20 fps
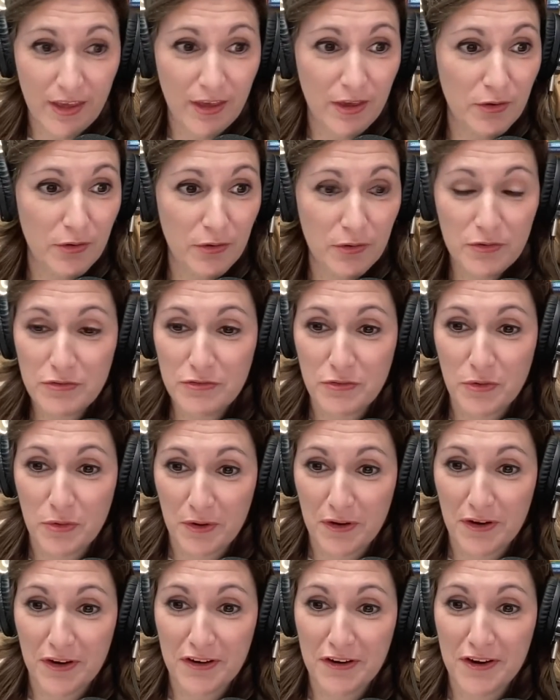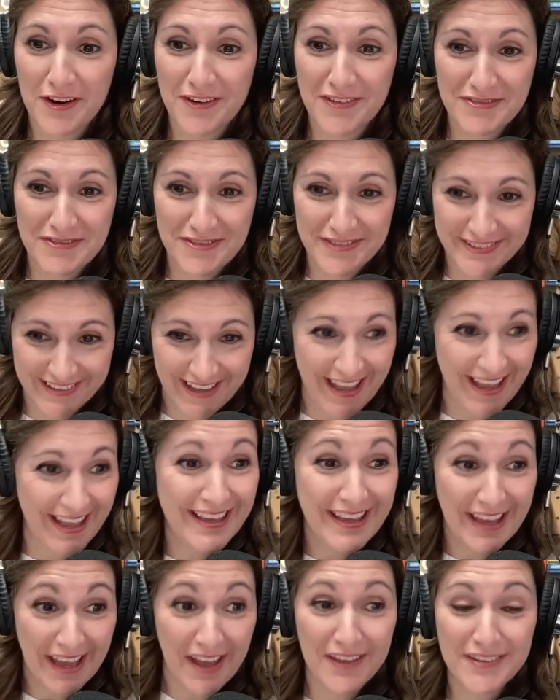you for
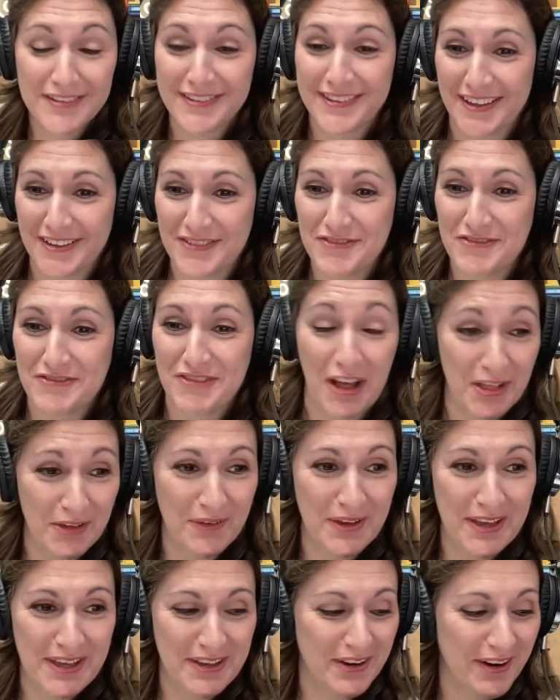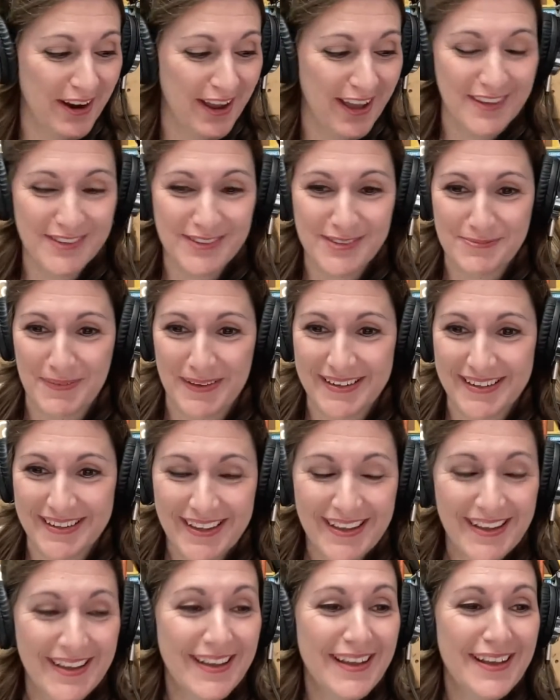saying yes and following your husband
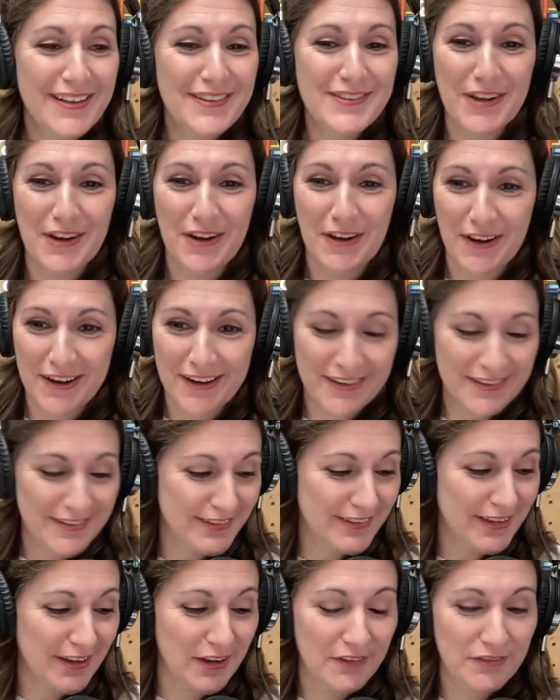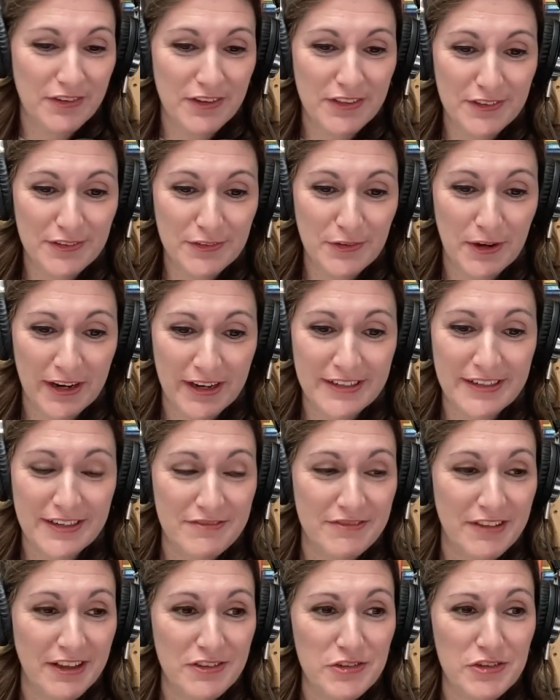to Arkansas for this grand
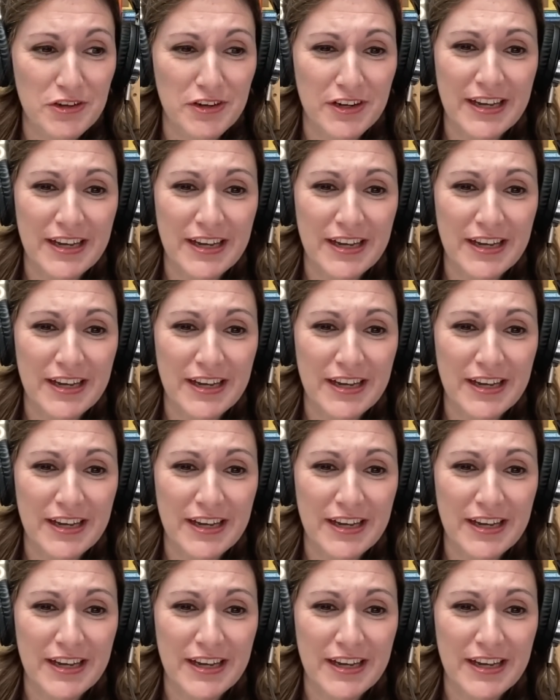adventure.